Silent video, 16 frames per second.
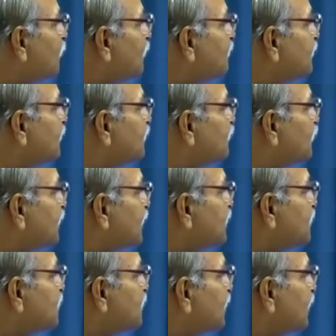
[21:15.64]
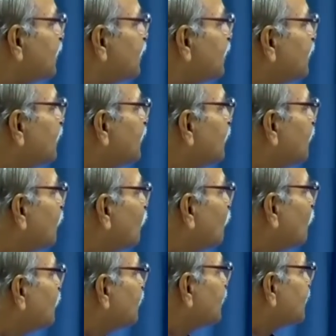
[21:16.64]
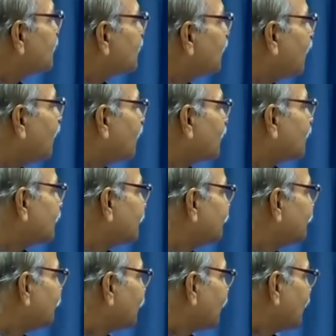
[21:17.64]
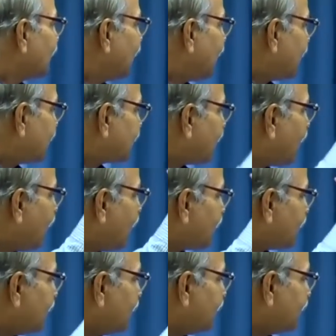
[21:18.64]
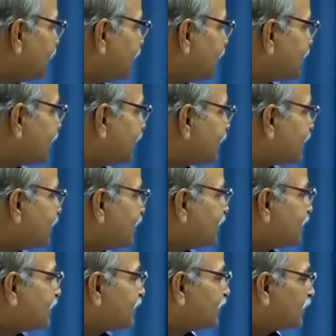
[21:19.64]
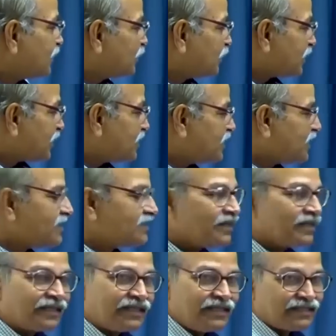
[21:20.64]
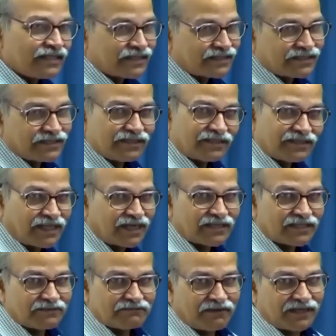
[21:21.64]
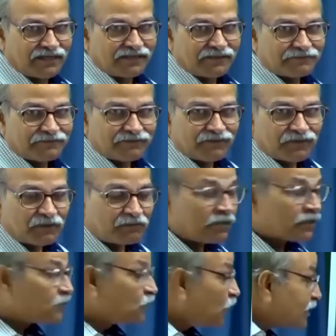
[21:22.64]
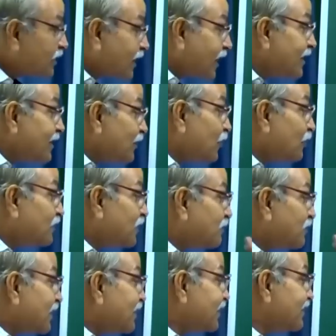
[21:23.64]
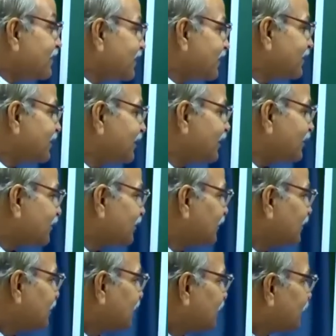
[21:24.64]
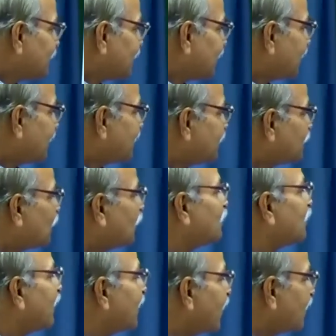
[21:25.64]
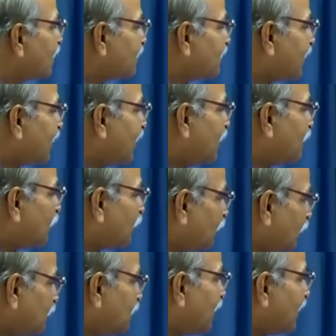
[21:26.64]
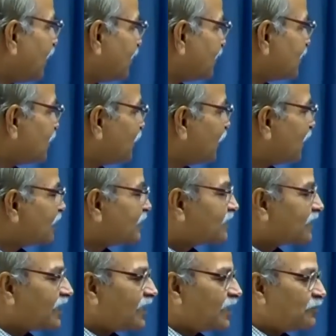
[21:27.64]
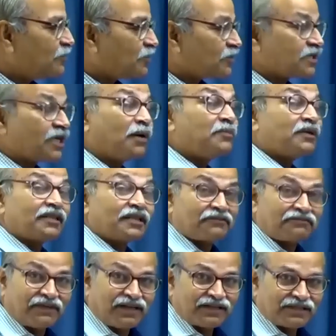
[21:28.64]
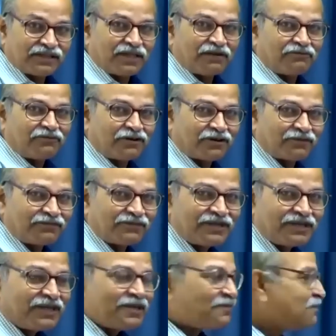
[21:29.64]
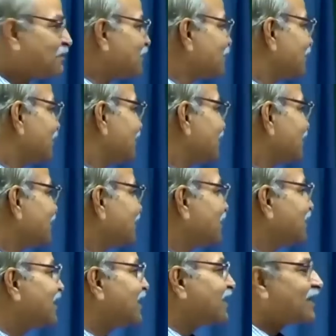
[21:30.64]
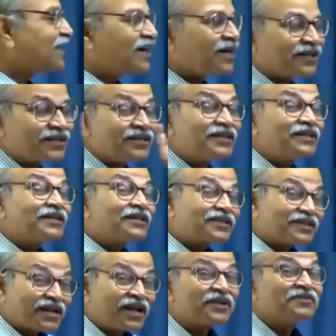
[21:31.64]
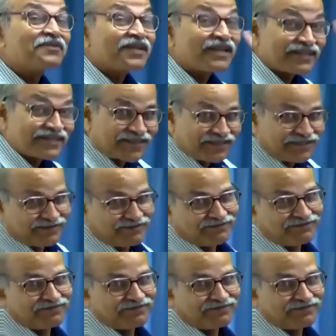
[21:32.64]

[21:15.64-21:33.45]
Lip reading: of this potential on this R? As R increases, this potential decreases, that is fine. But what kind of dependence is this? Whether it is 1 by R type or 1 by R square type or some other functional form between this V and R, try to guess.